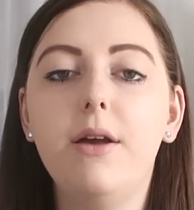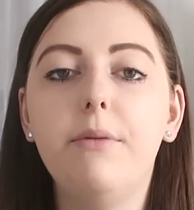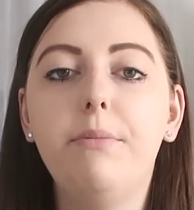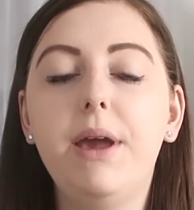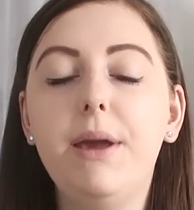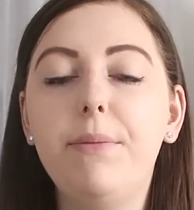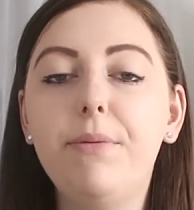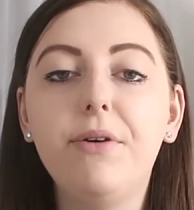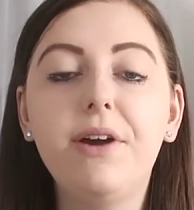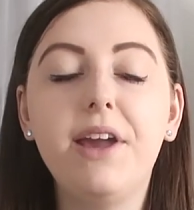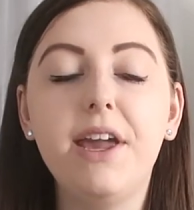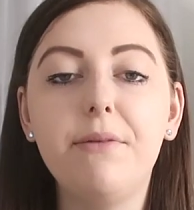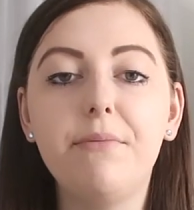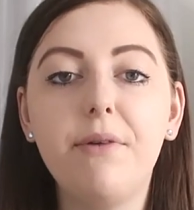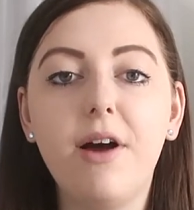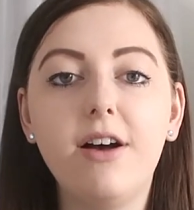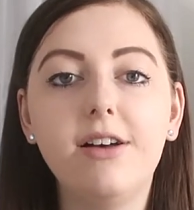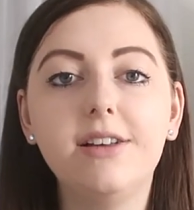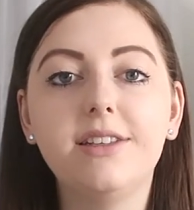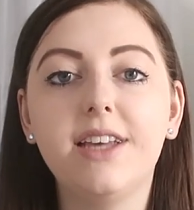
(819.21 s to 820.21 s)
People keep
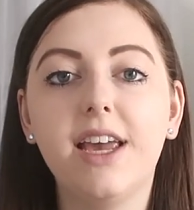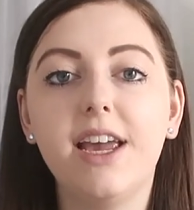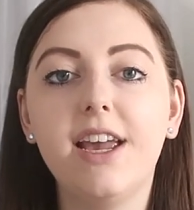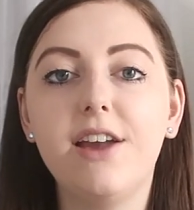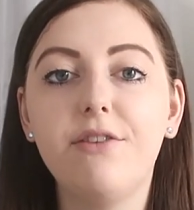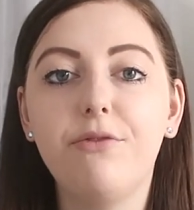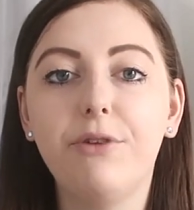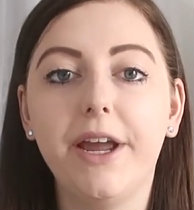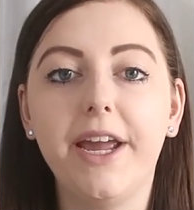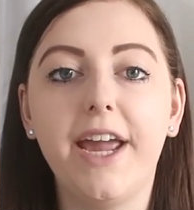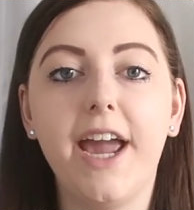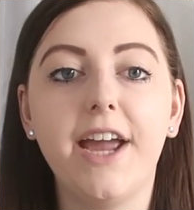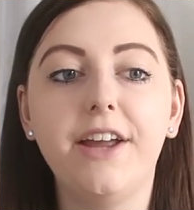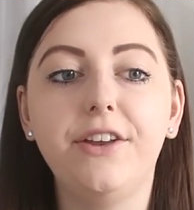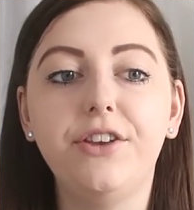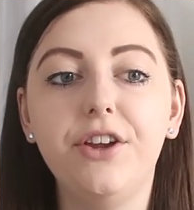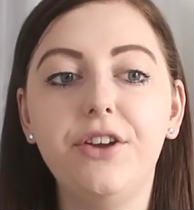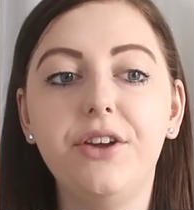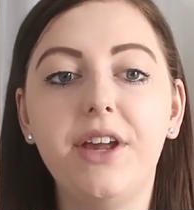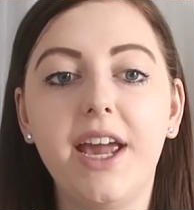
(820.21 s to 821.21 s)
asking if we're
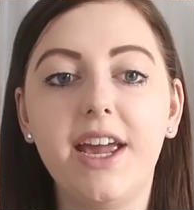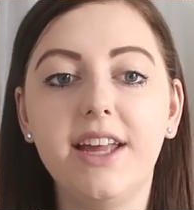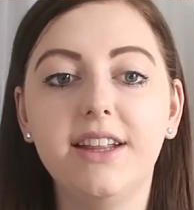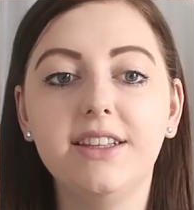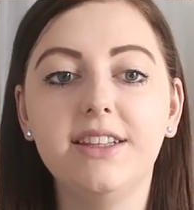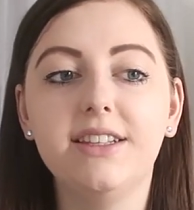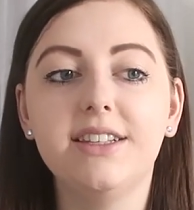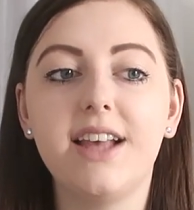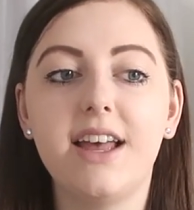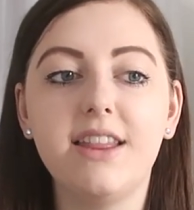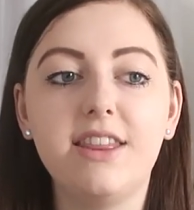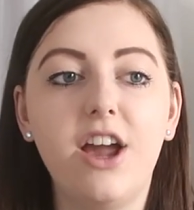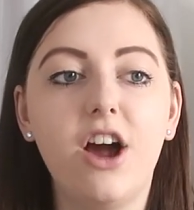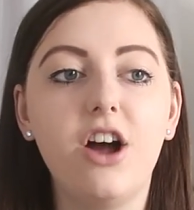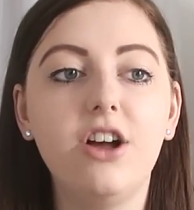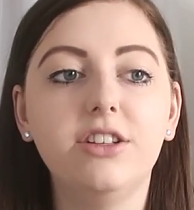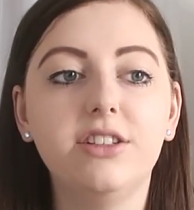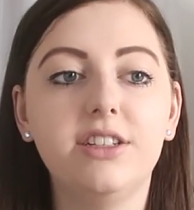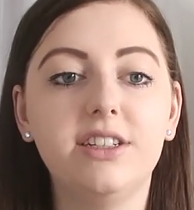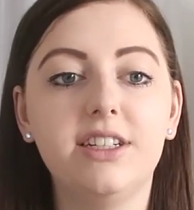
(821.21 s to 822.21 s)
getting new kittens, and the
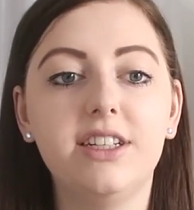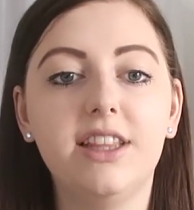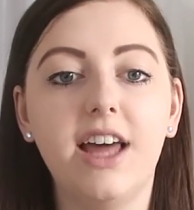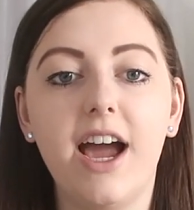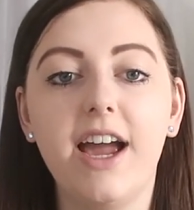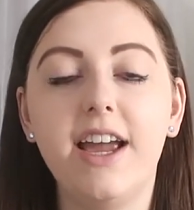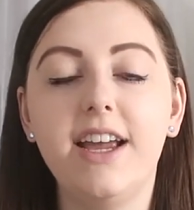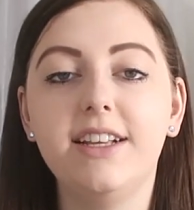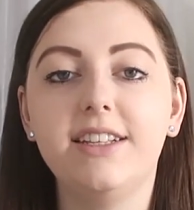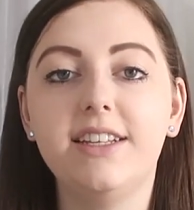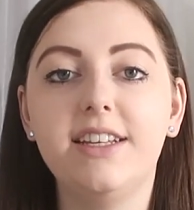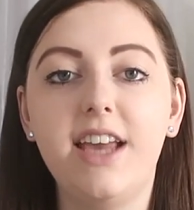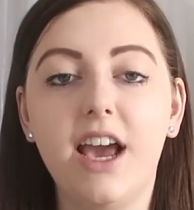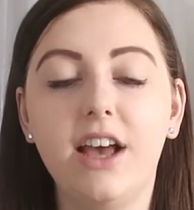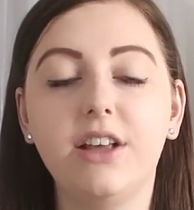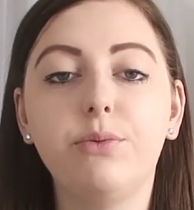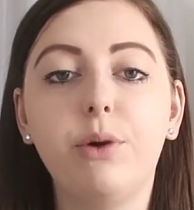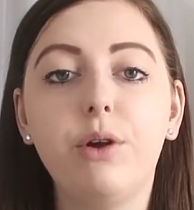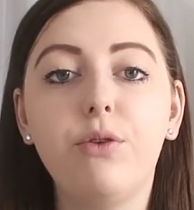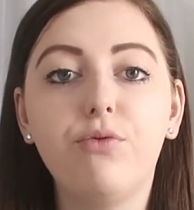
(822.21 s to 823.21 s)
answer to that is
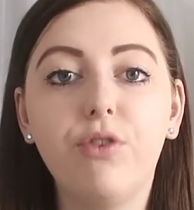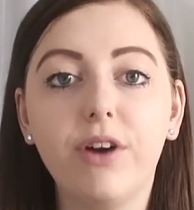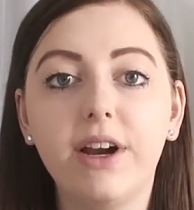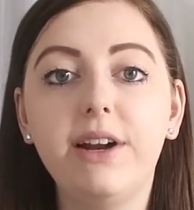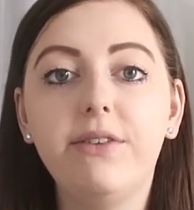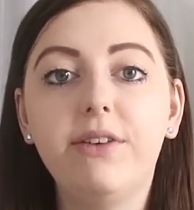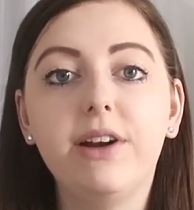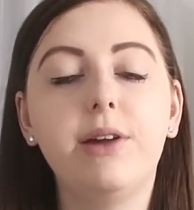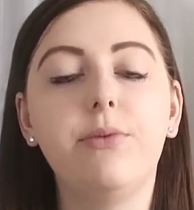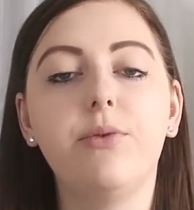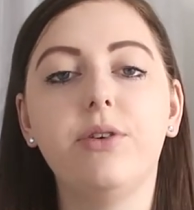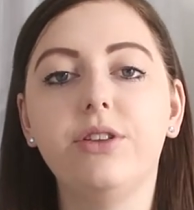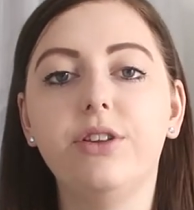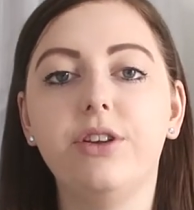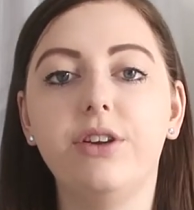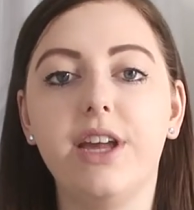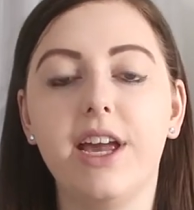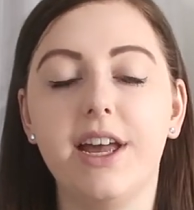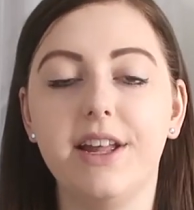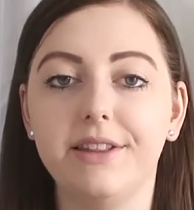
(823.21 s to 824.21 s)
yes, we really really want
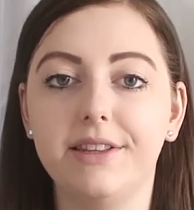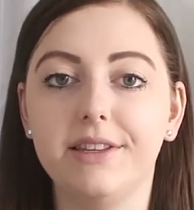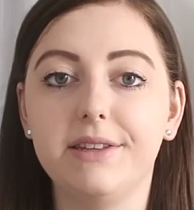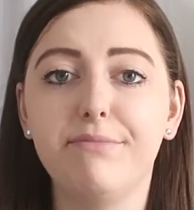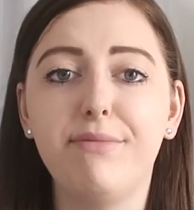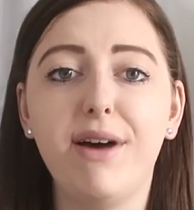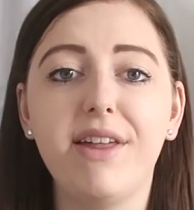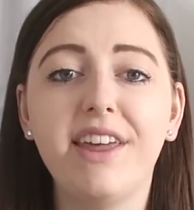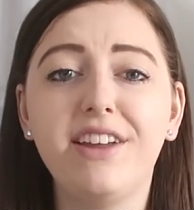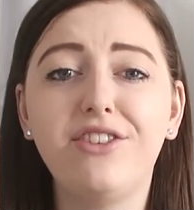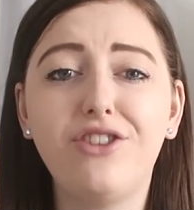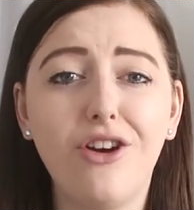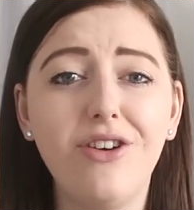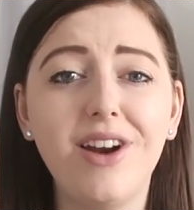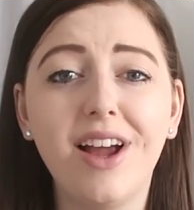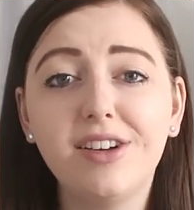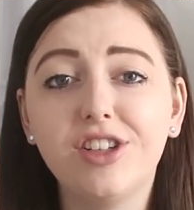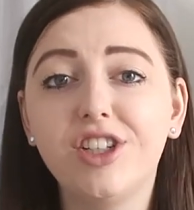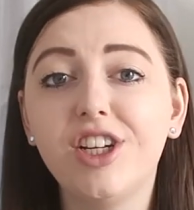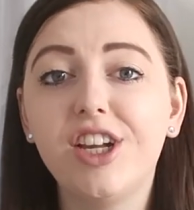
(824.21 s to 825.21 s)
new kittens, but they don't
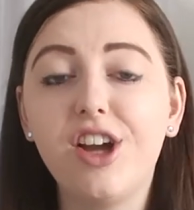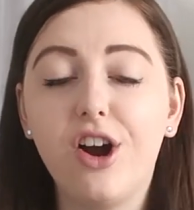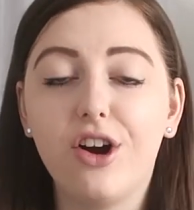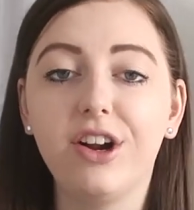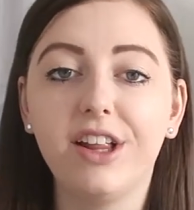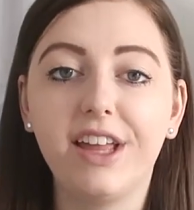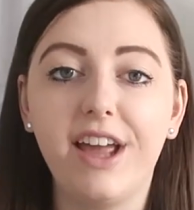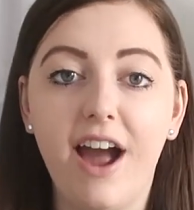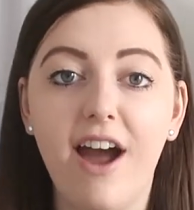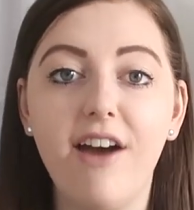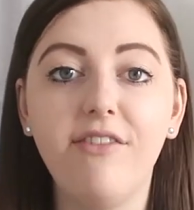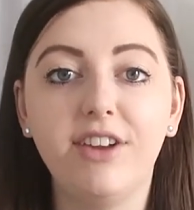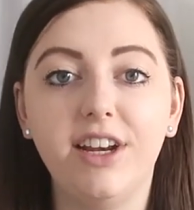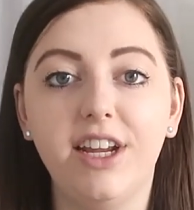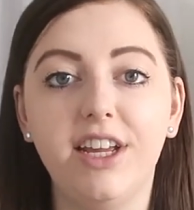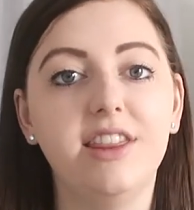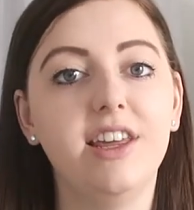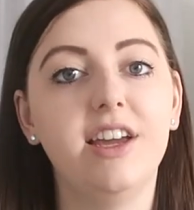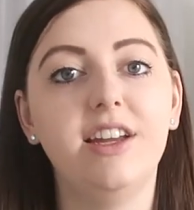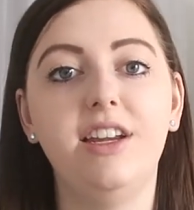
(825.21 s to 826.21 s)
actually currently have
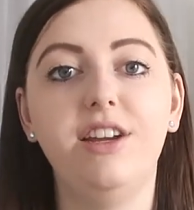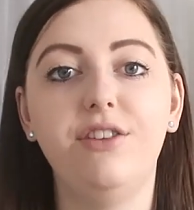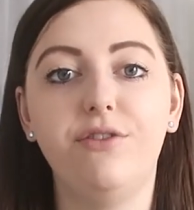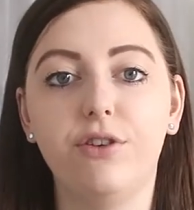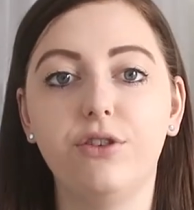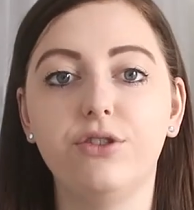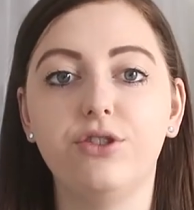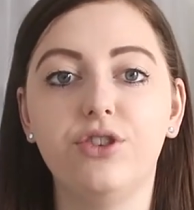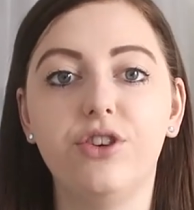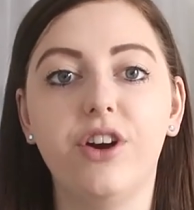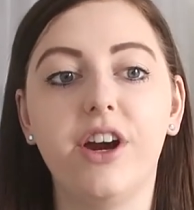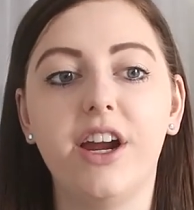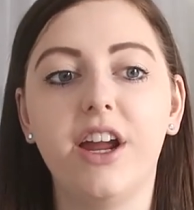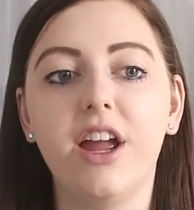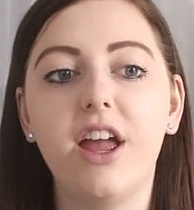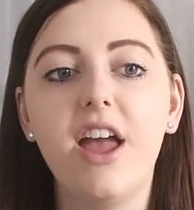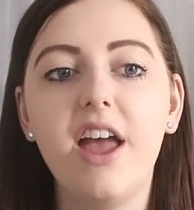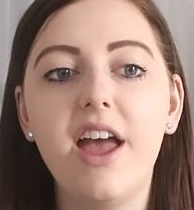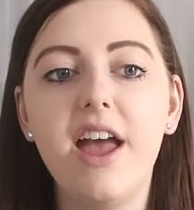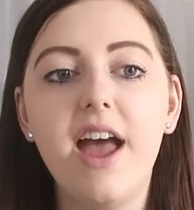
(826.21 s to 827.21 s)
any that need
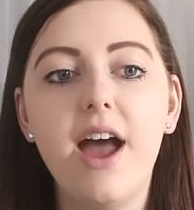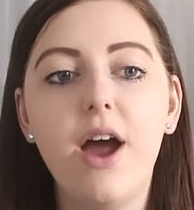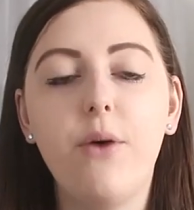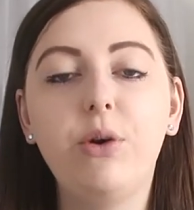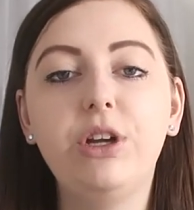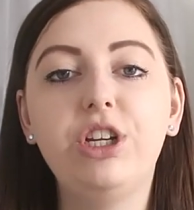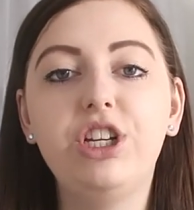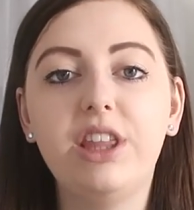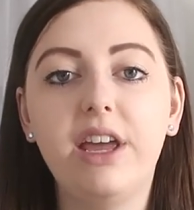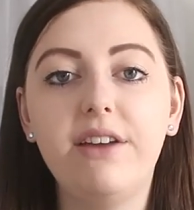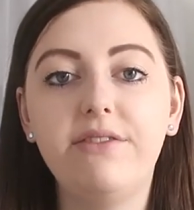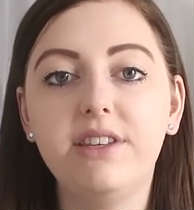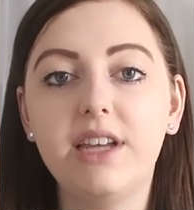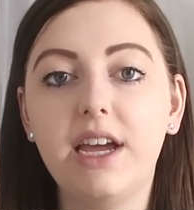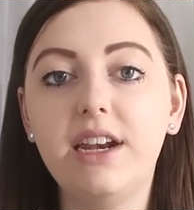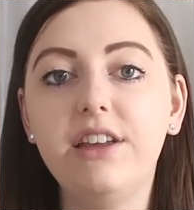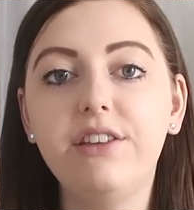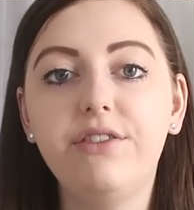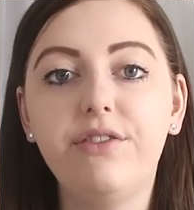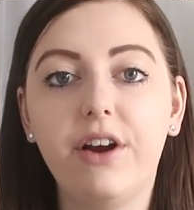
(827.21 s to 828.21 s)
fostering, which they've
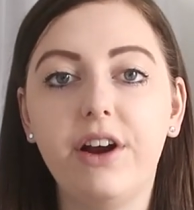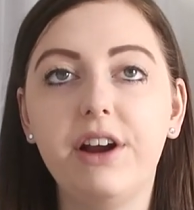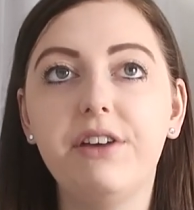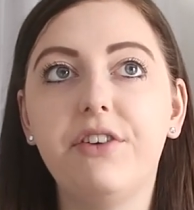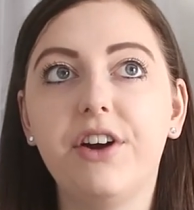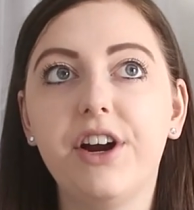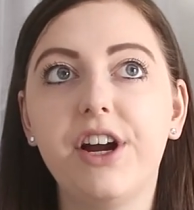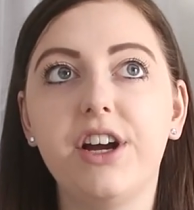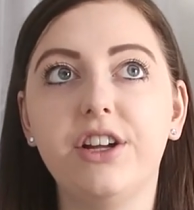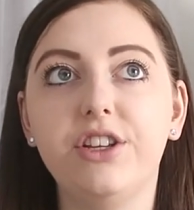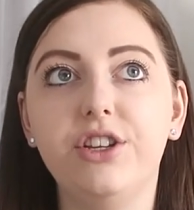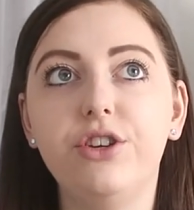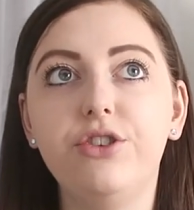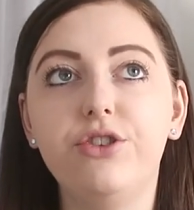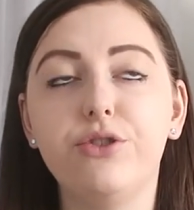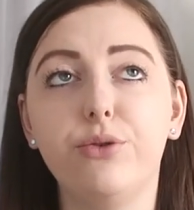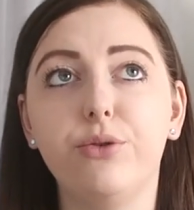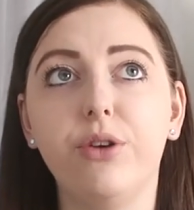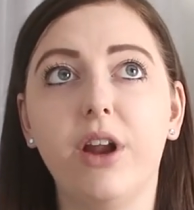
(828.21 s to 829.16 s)
said is very very unusual.